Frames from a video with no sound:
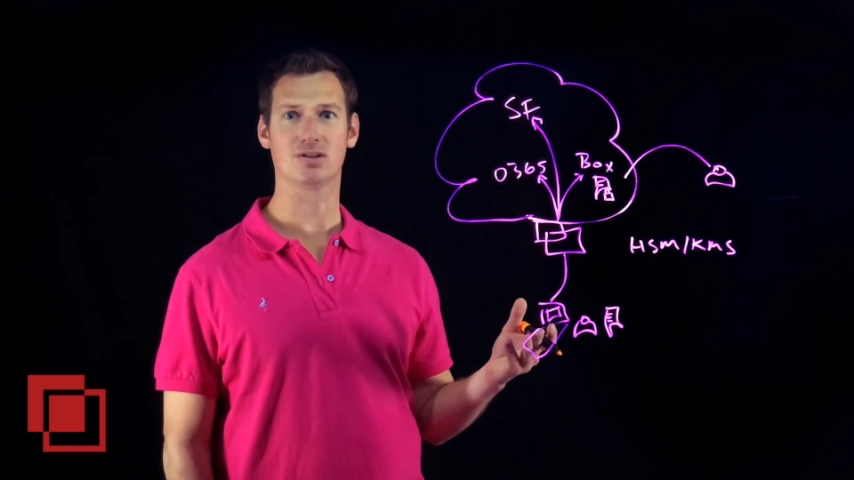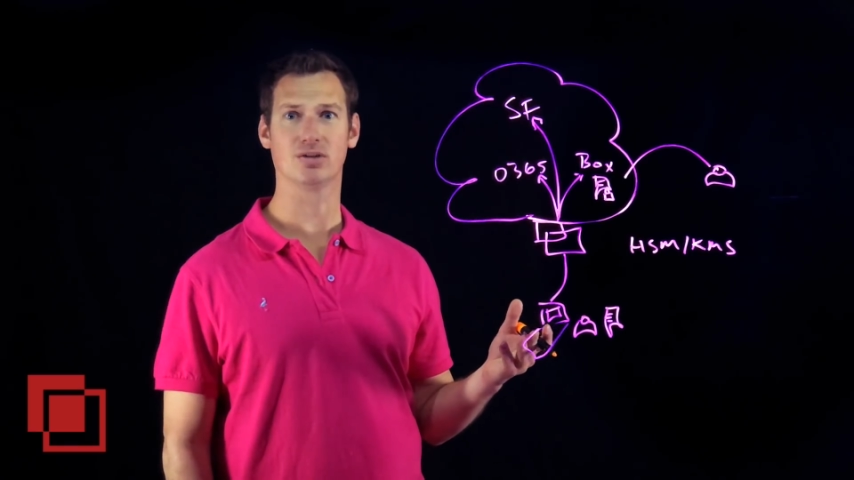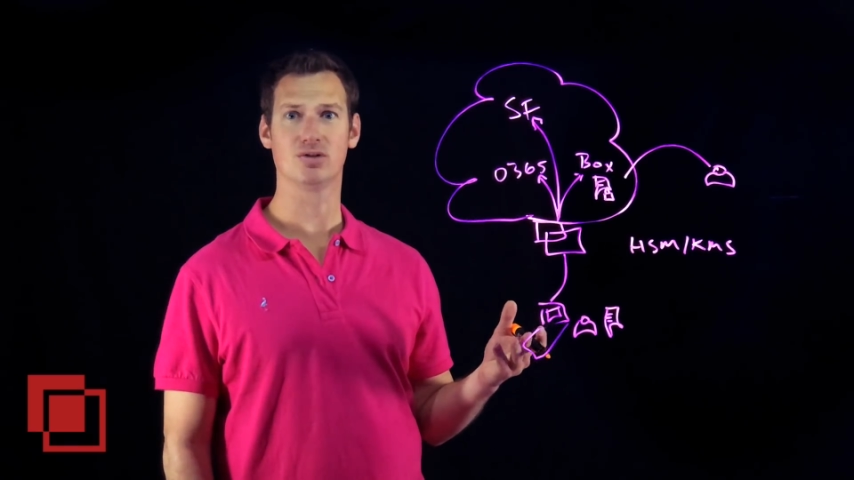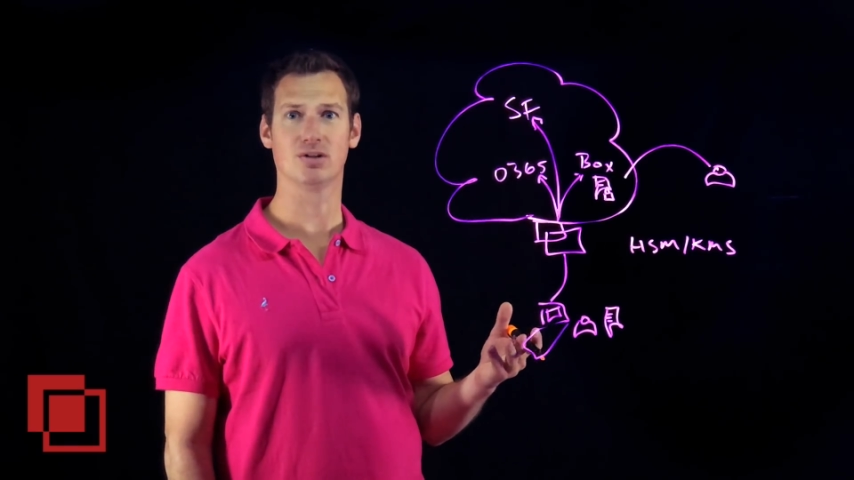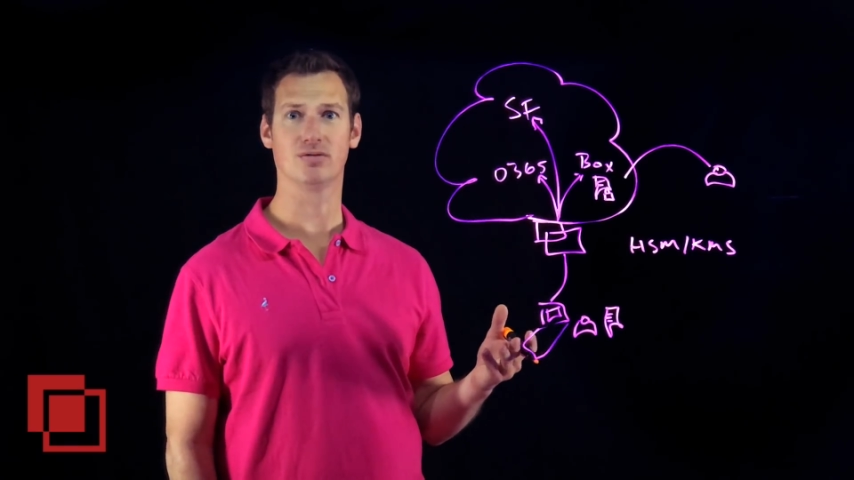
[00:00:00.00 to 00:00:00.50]

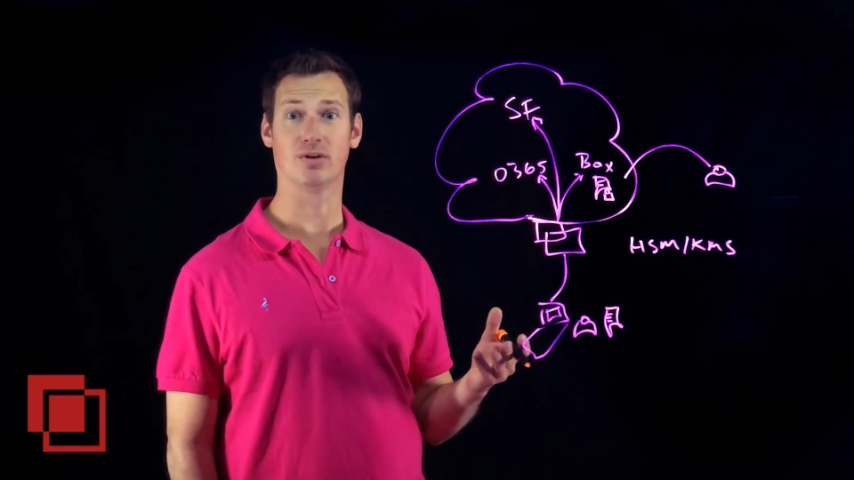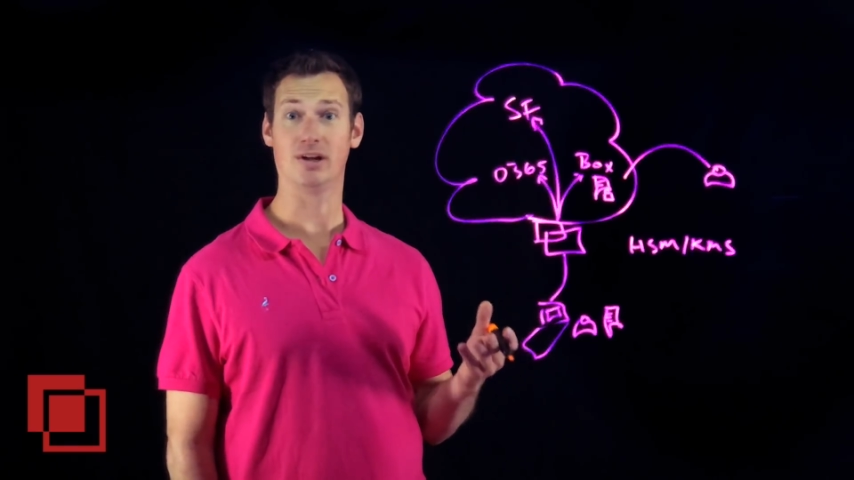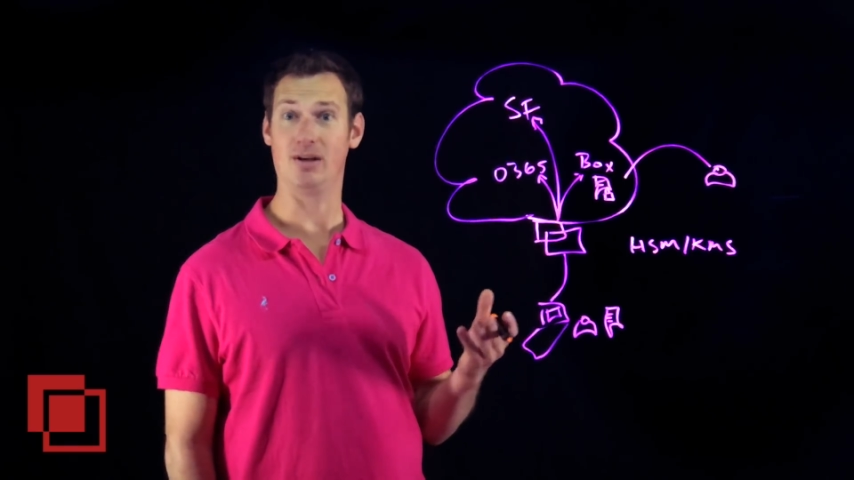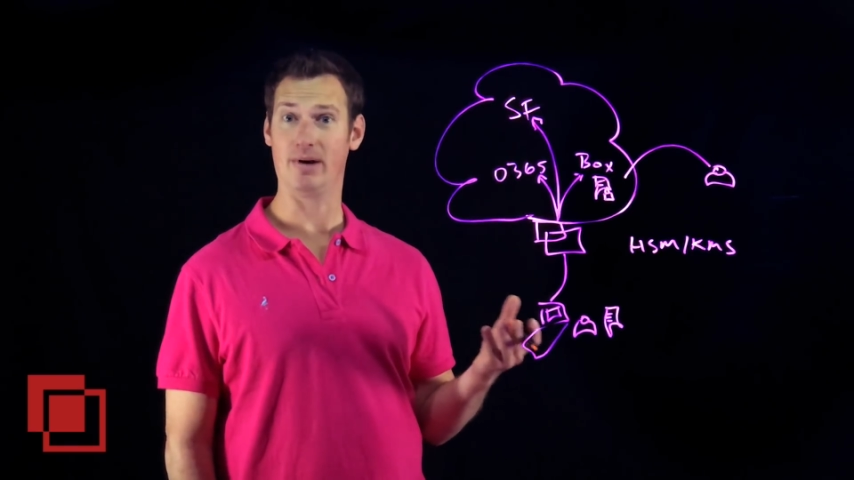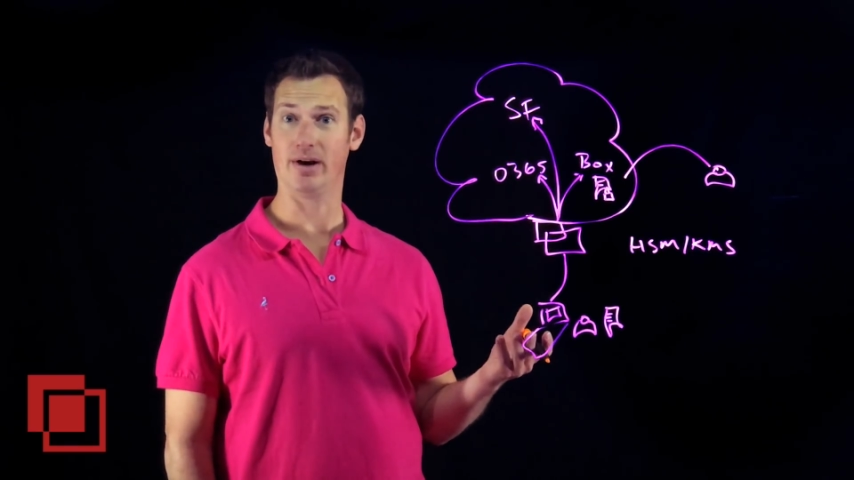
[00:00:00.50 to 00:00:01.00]
solution for
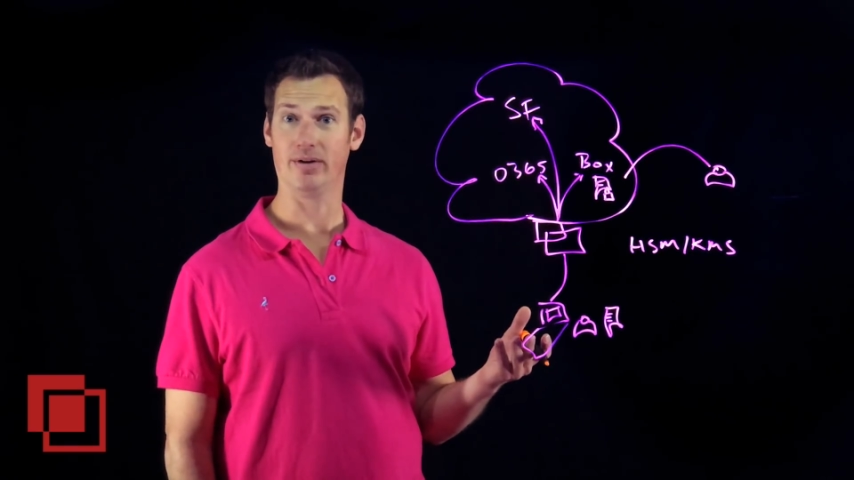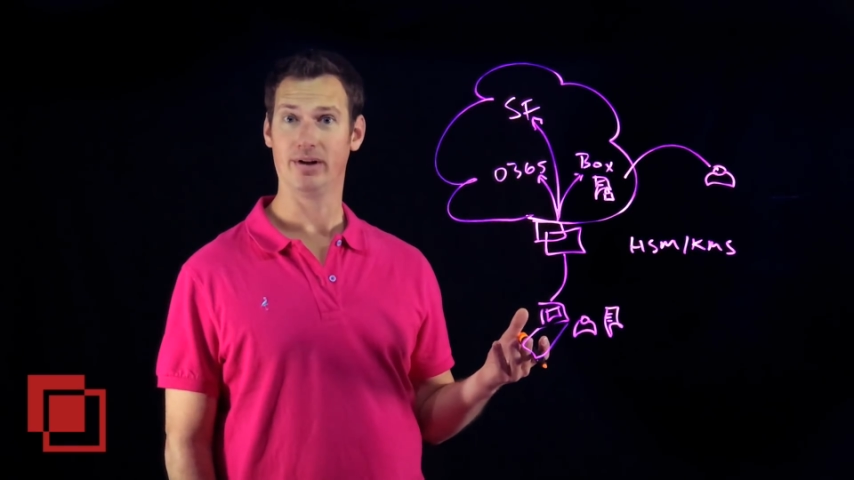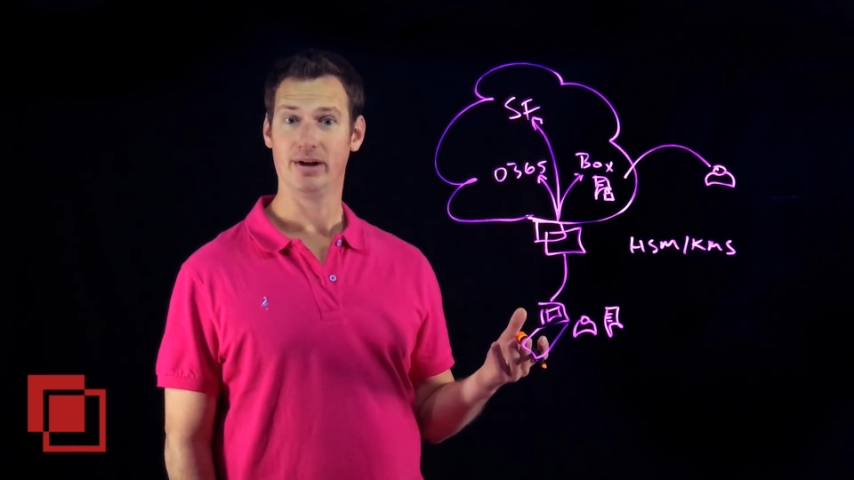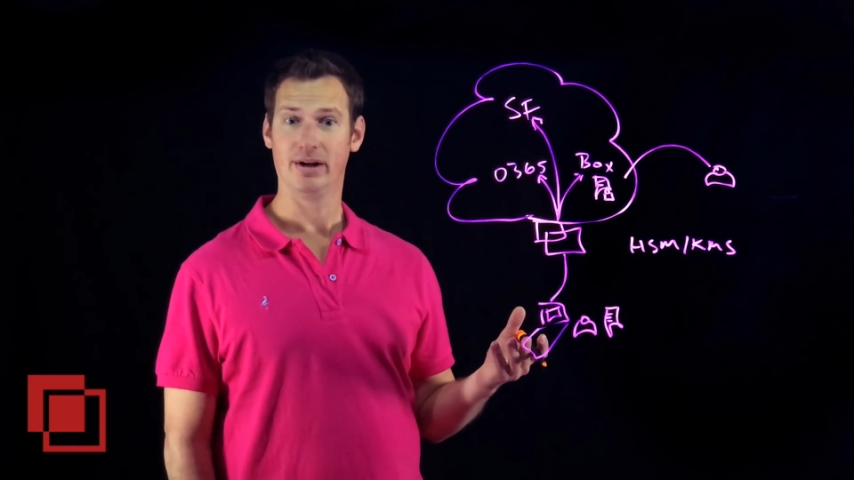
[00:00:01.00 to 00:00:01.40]
email,